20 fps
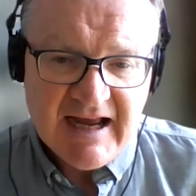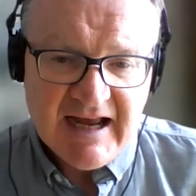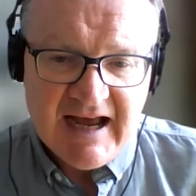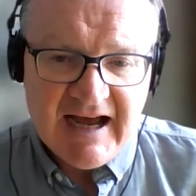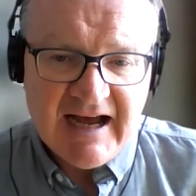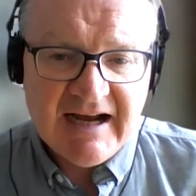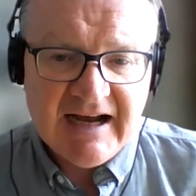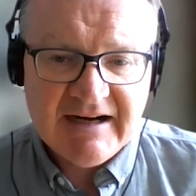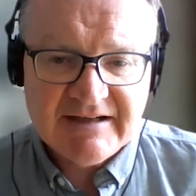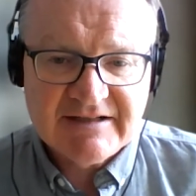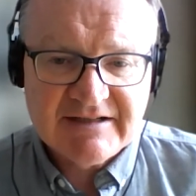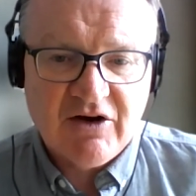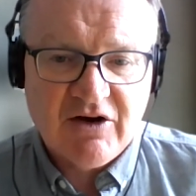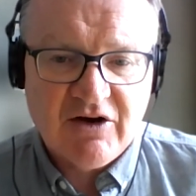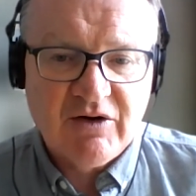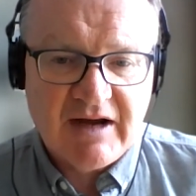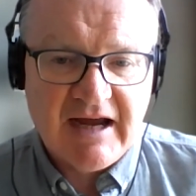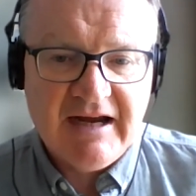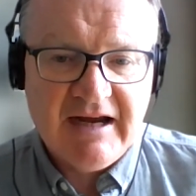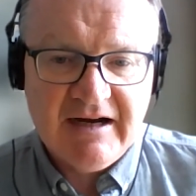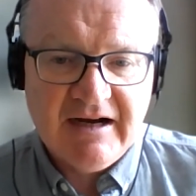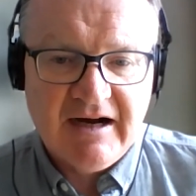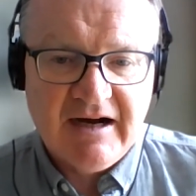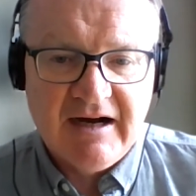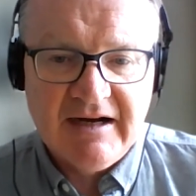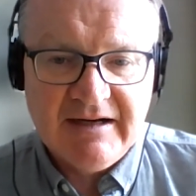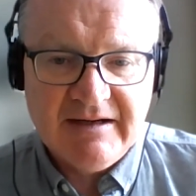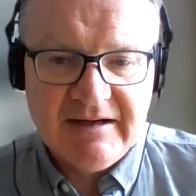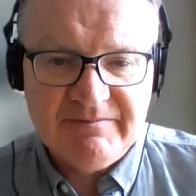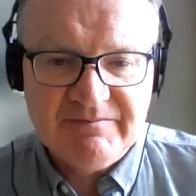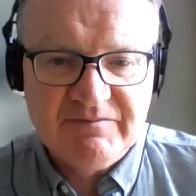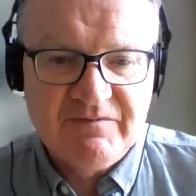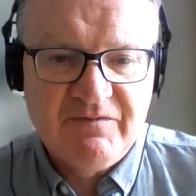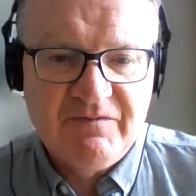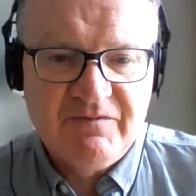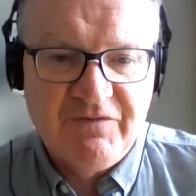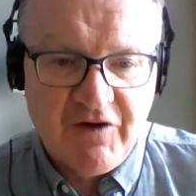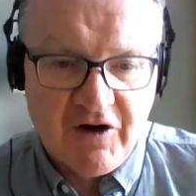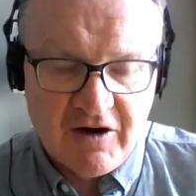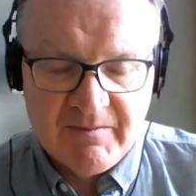And okay, I
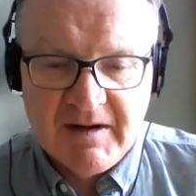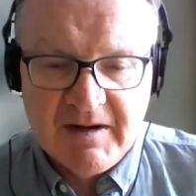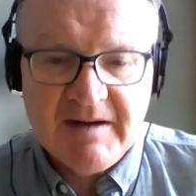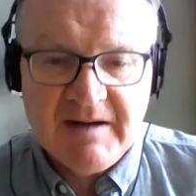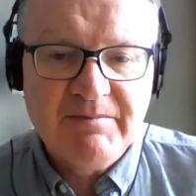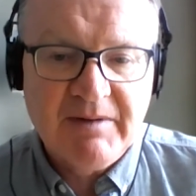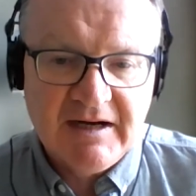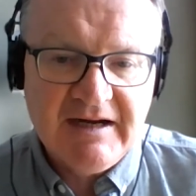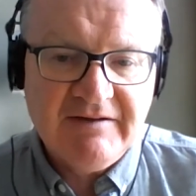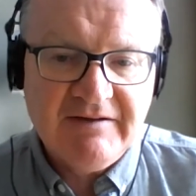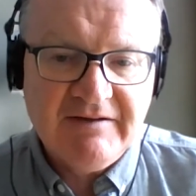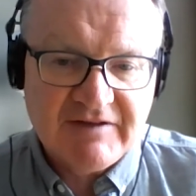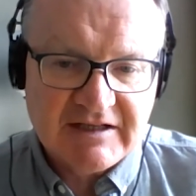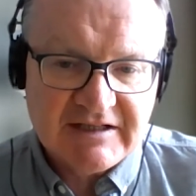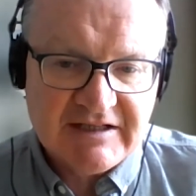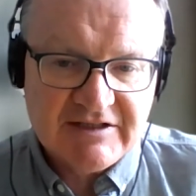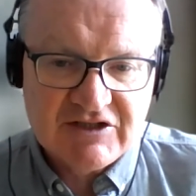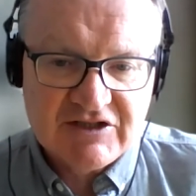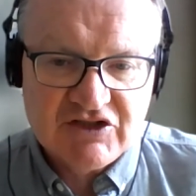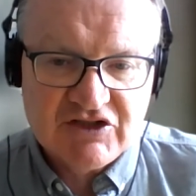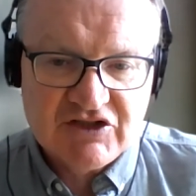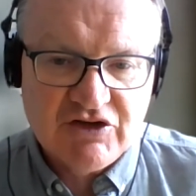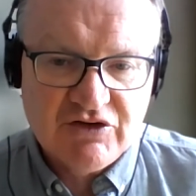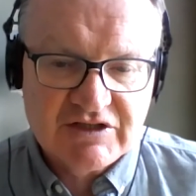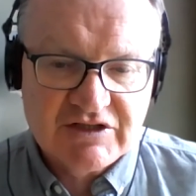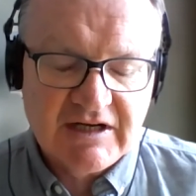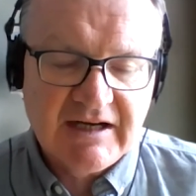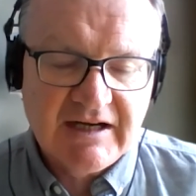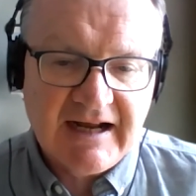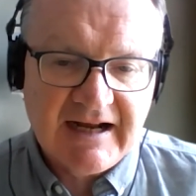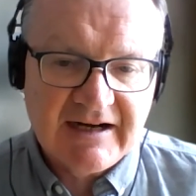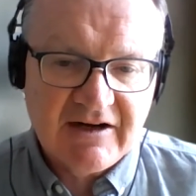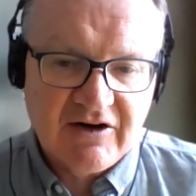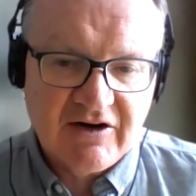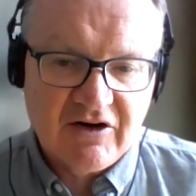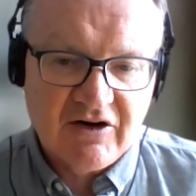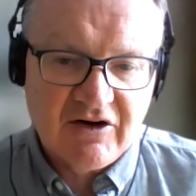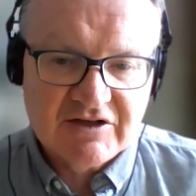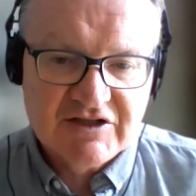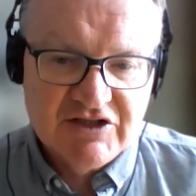firmly believe that institutional
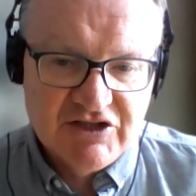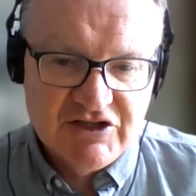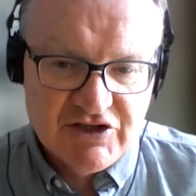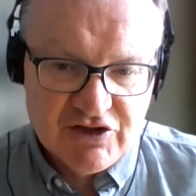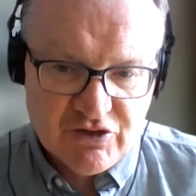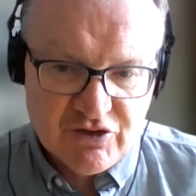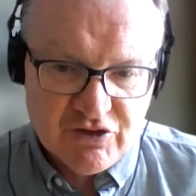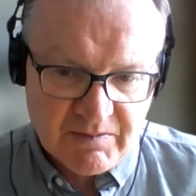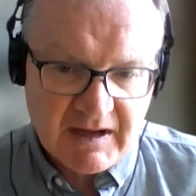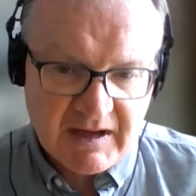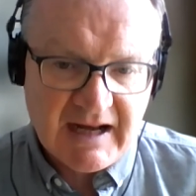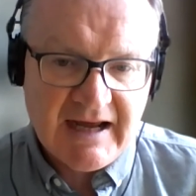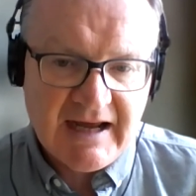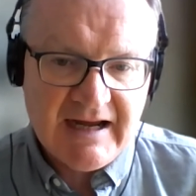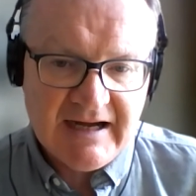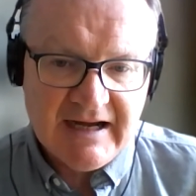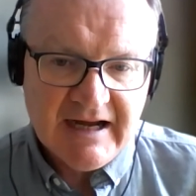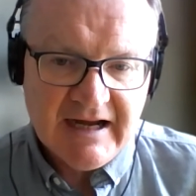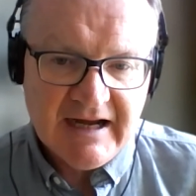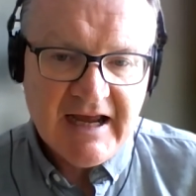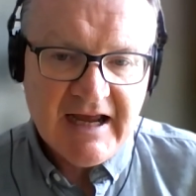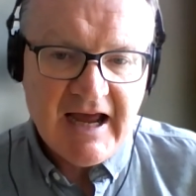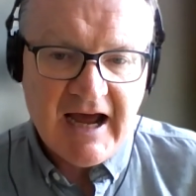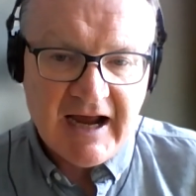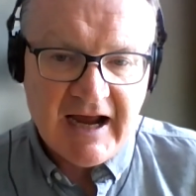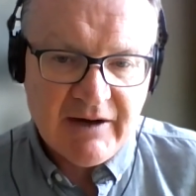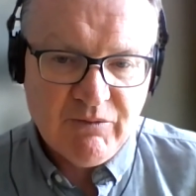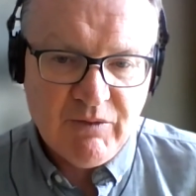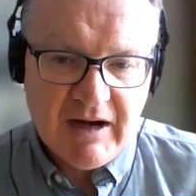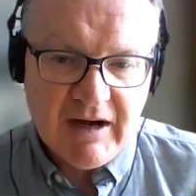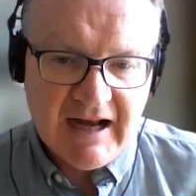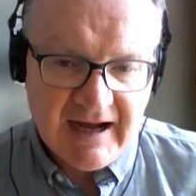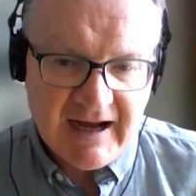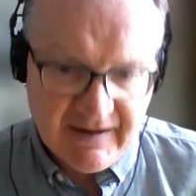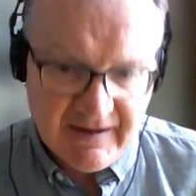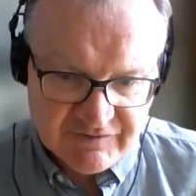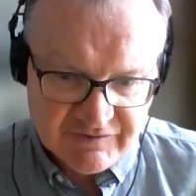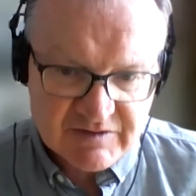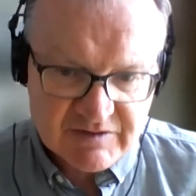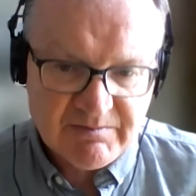landlords do play and will
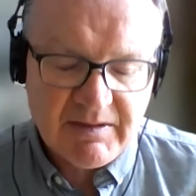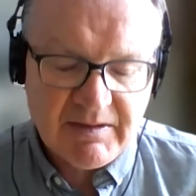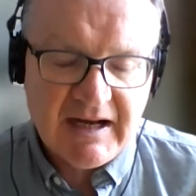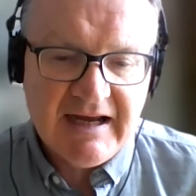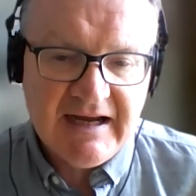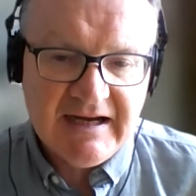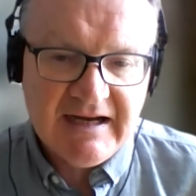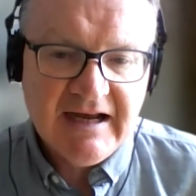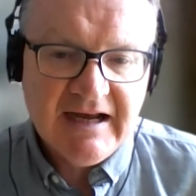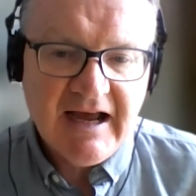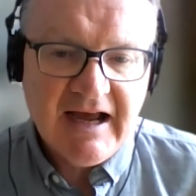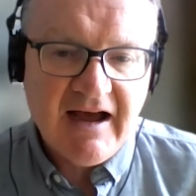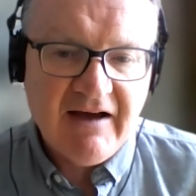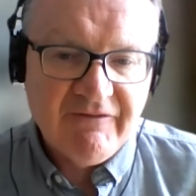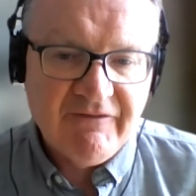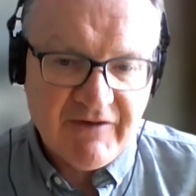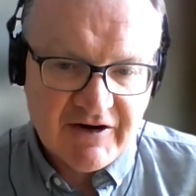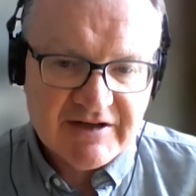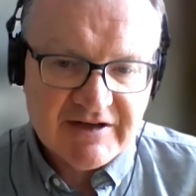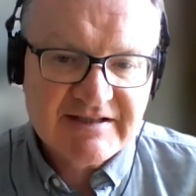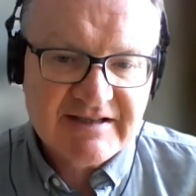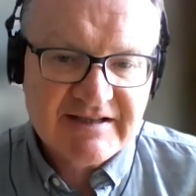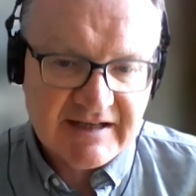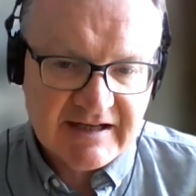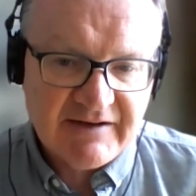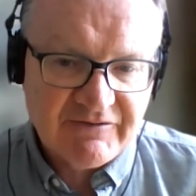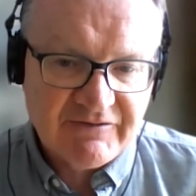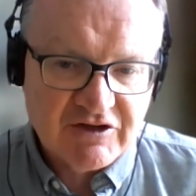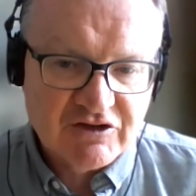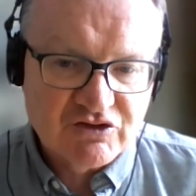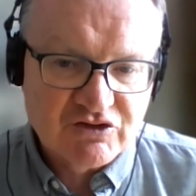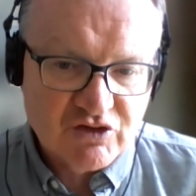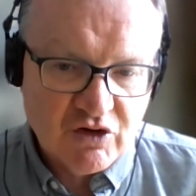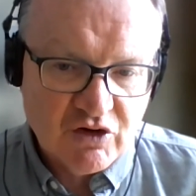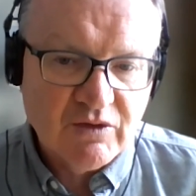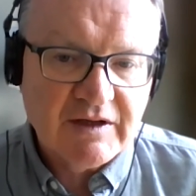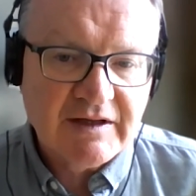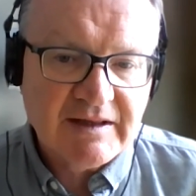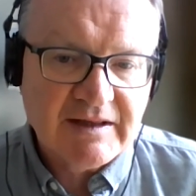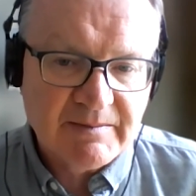have to play a very significant
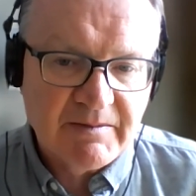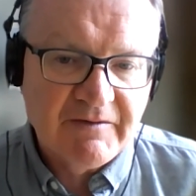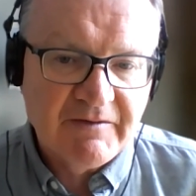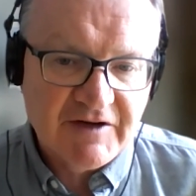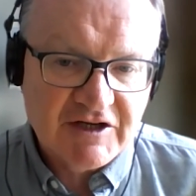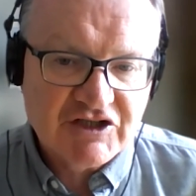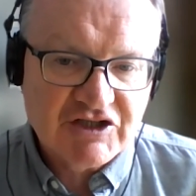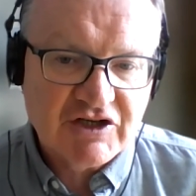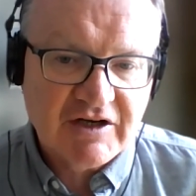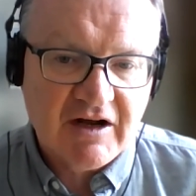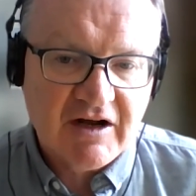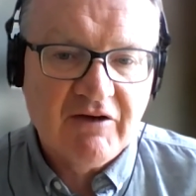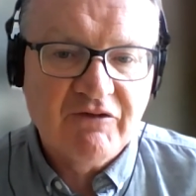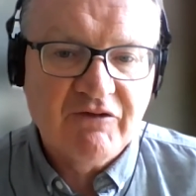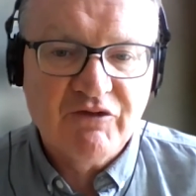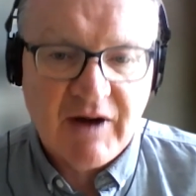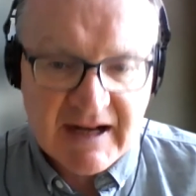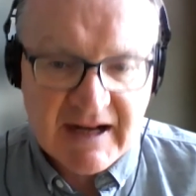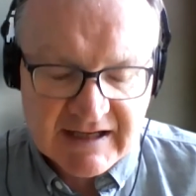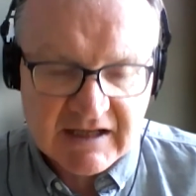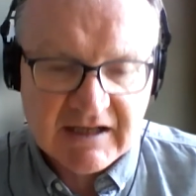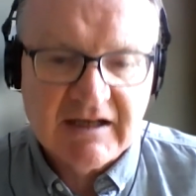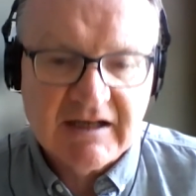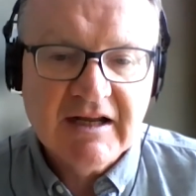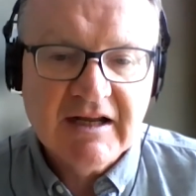role in the provision of rental.